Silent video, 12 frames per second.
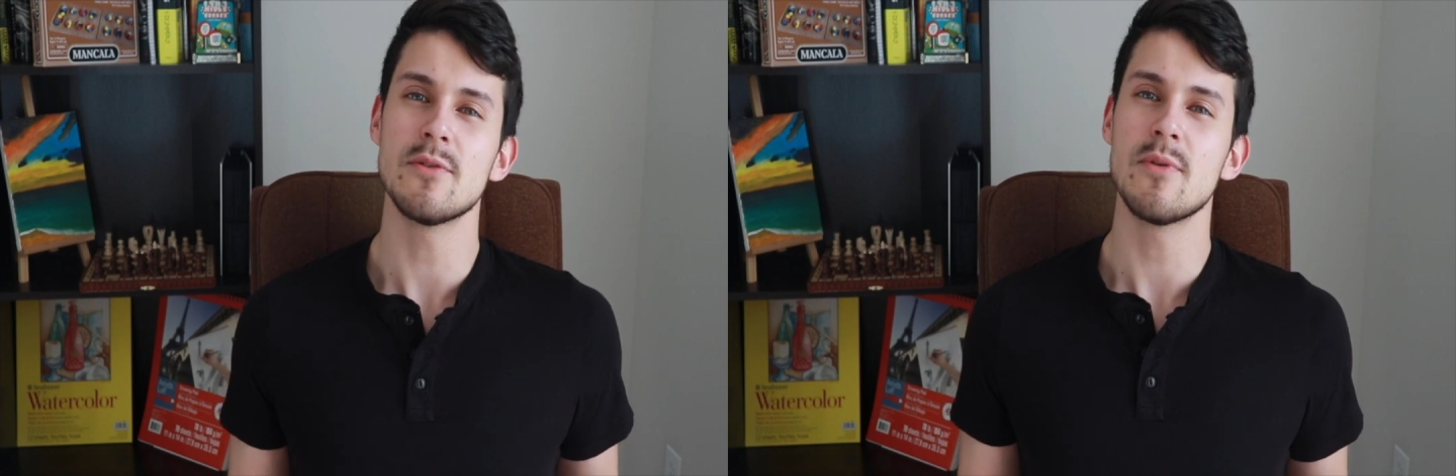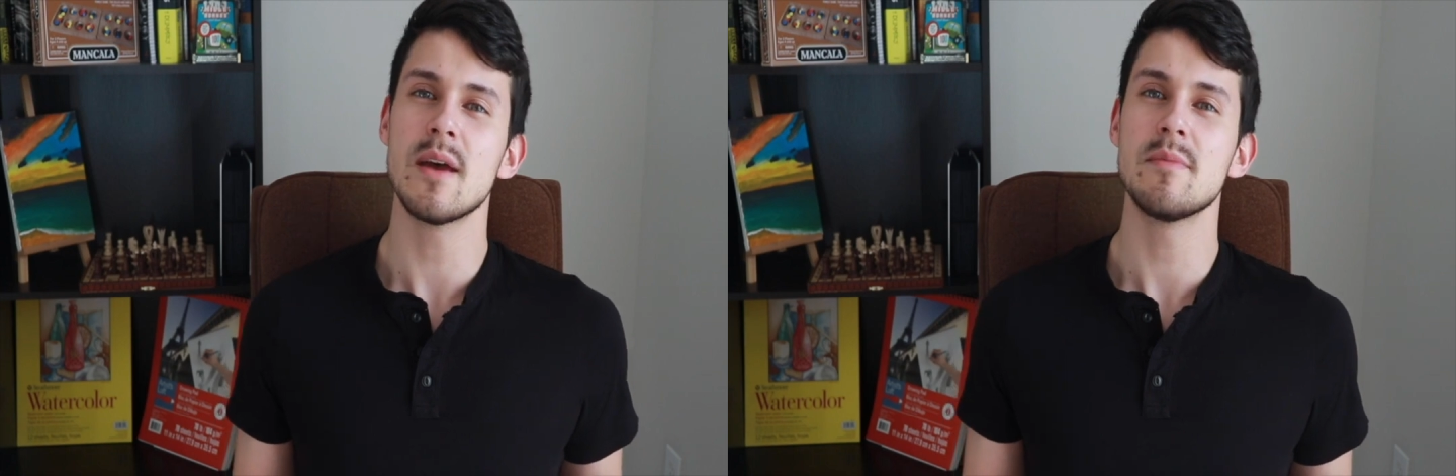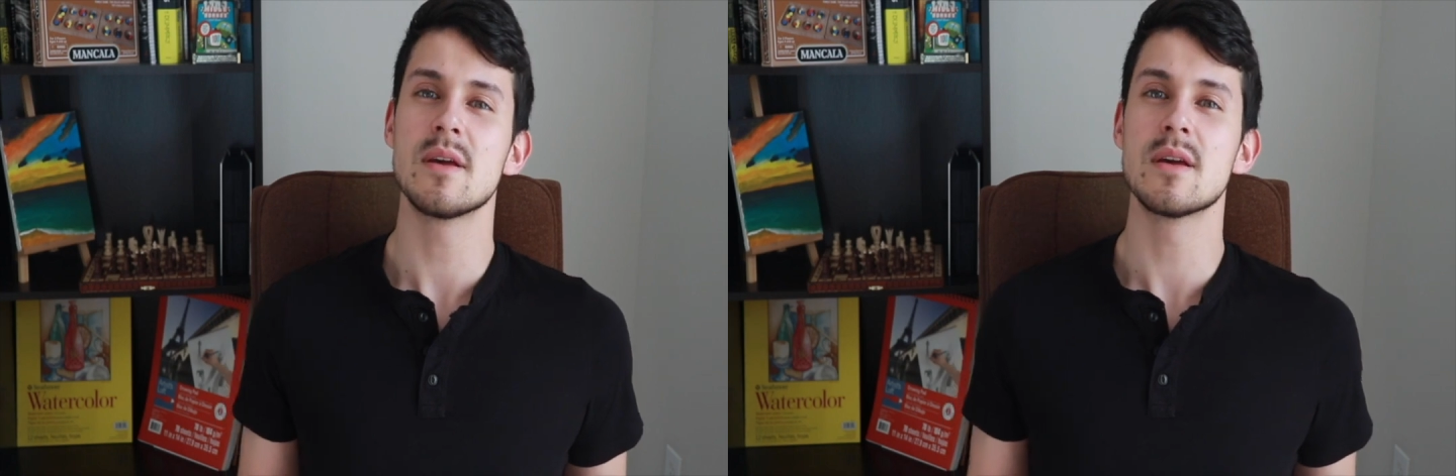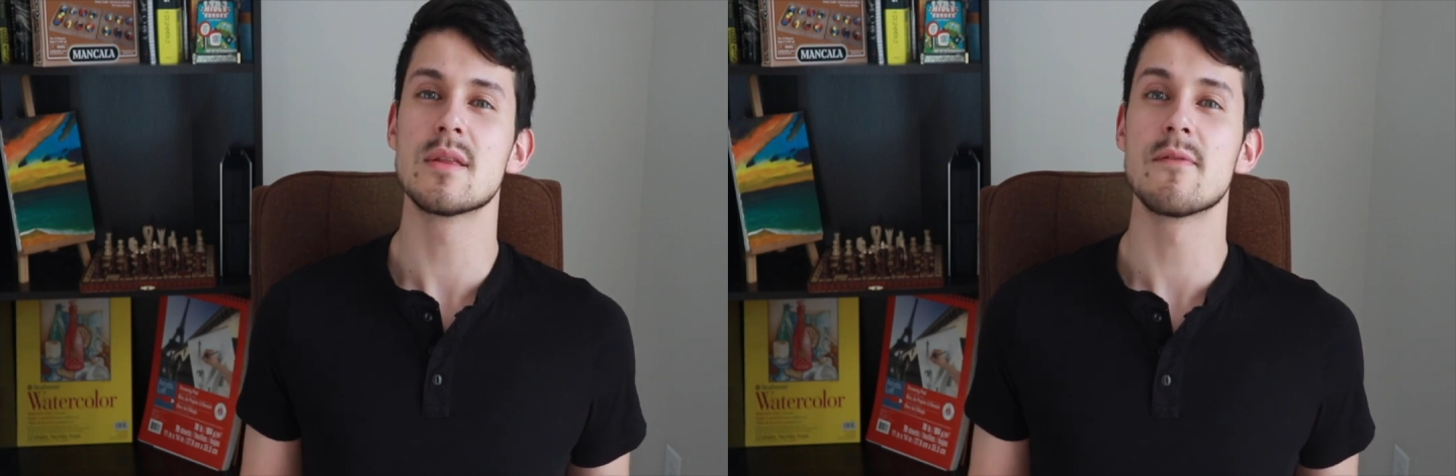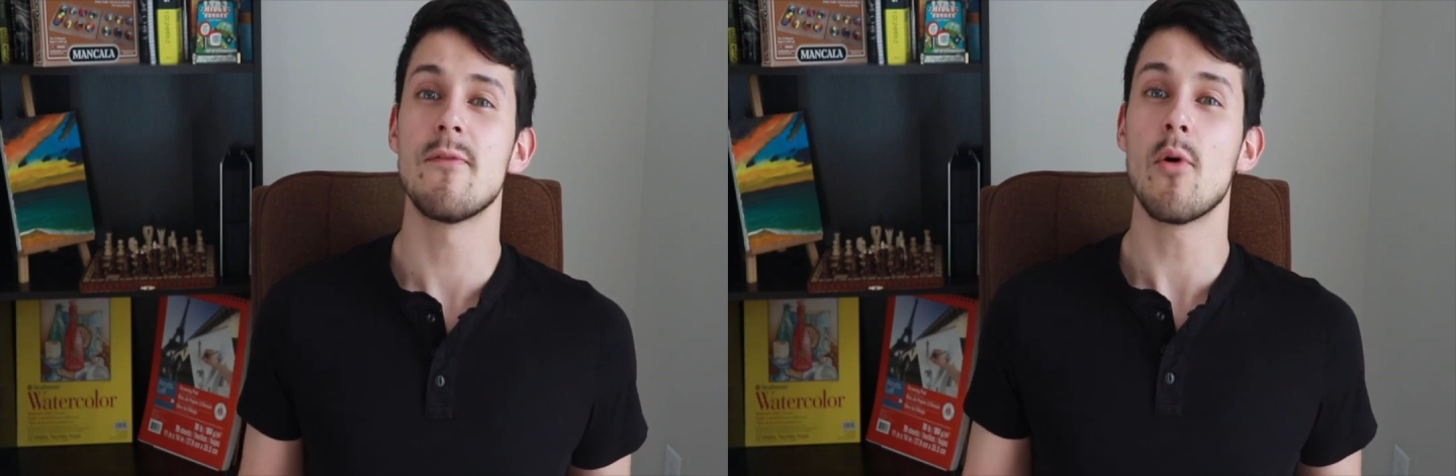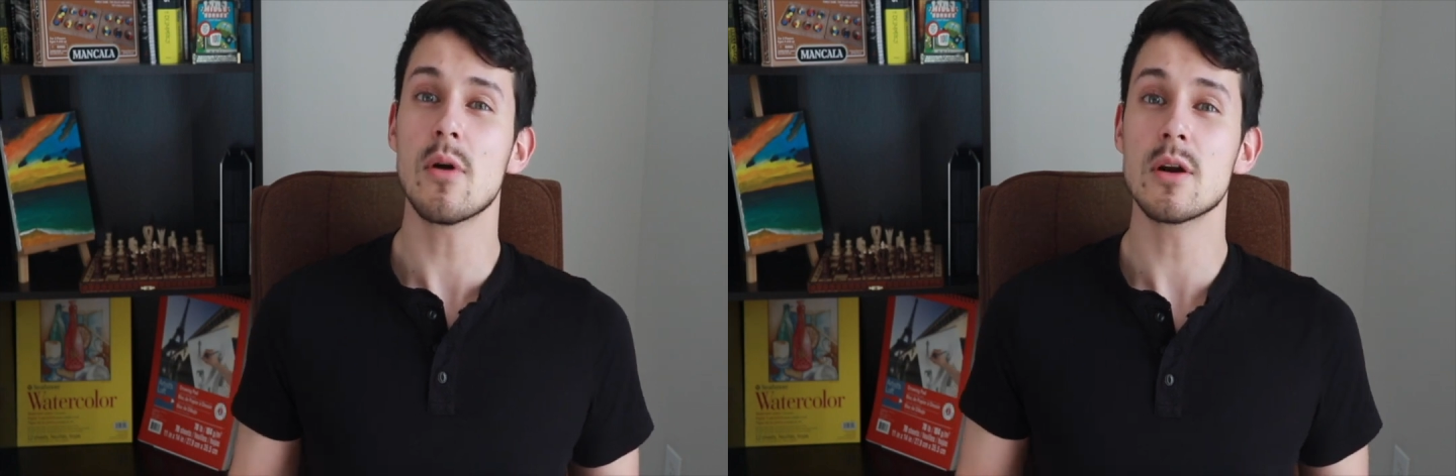way because
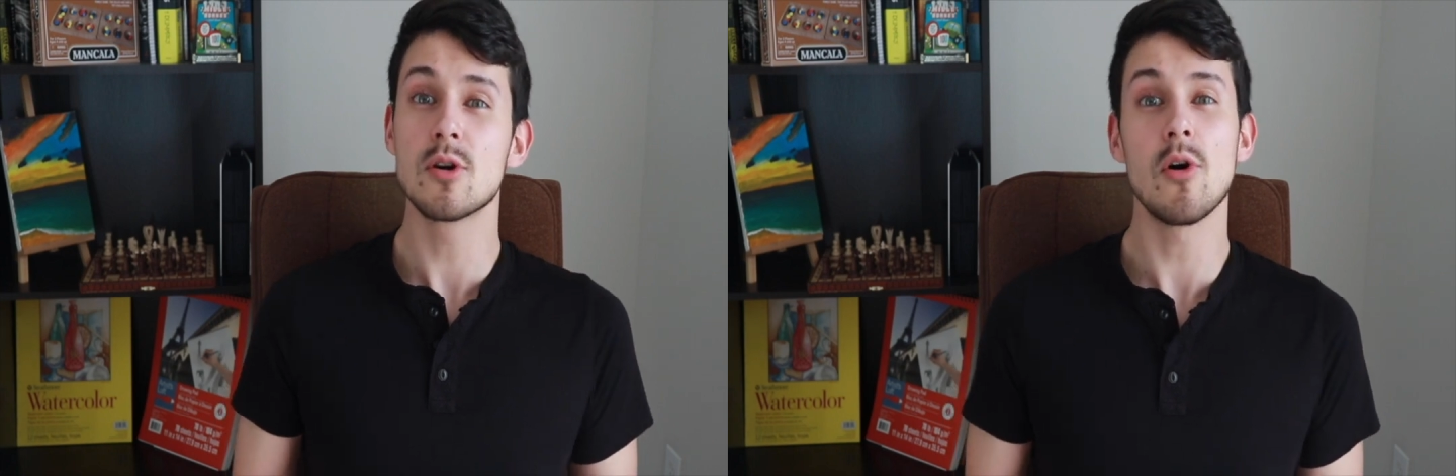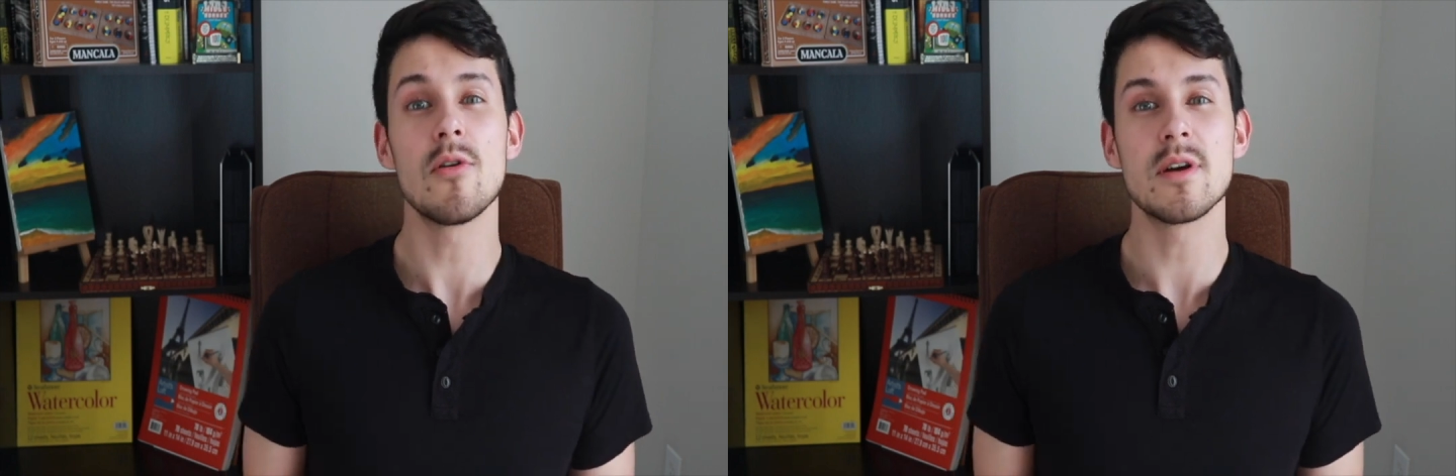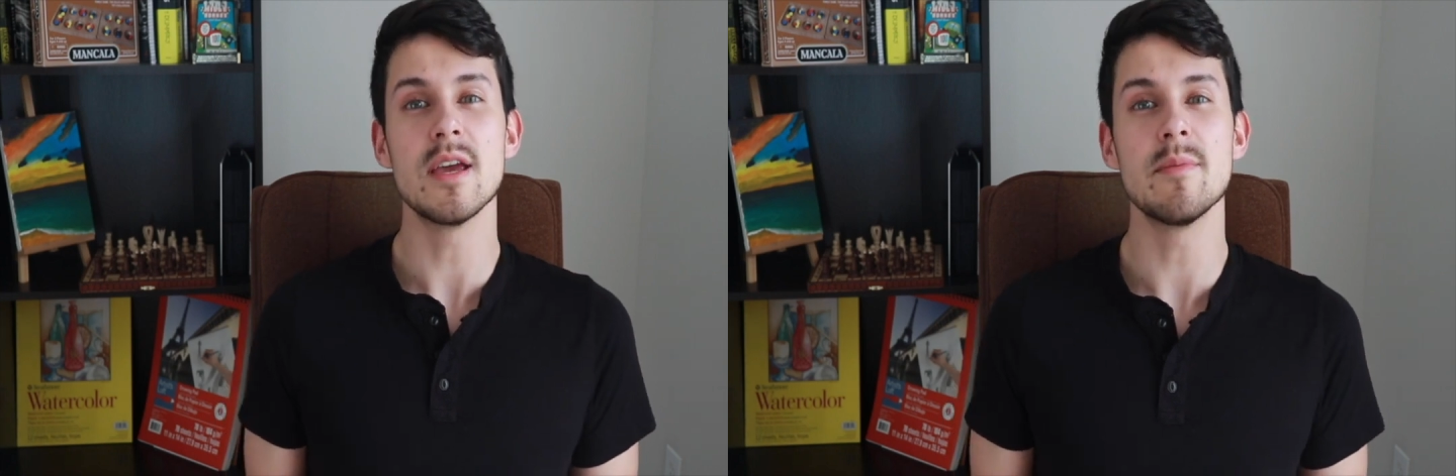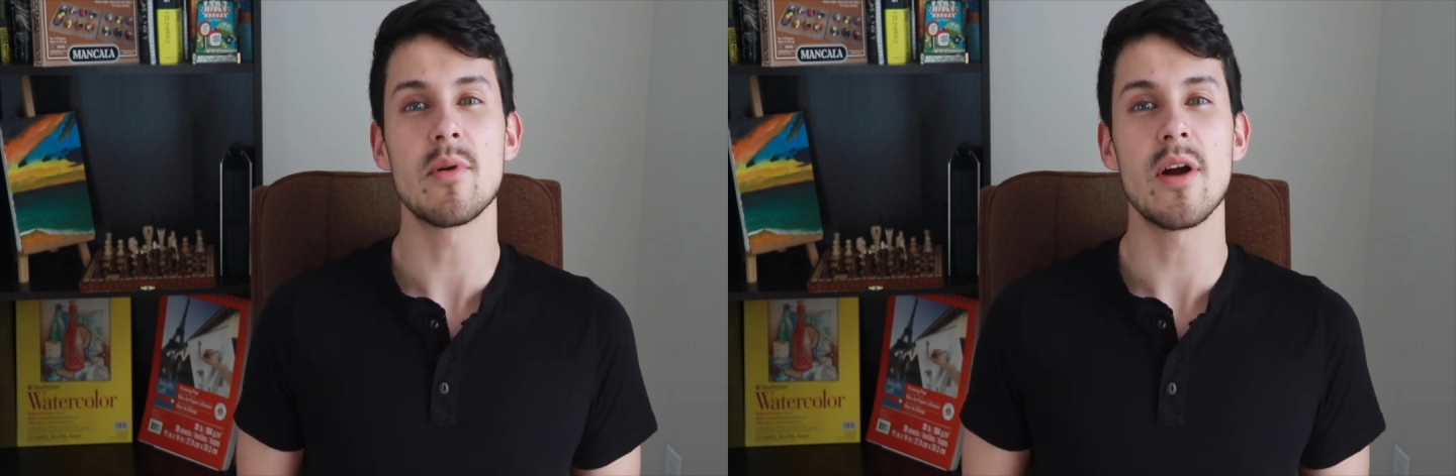for goalkeeper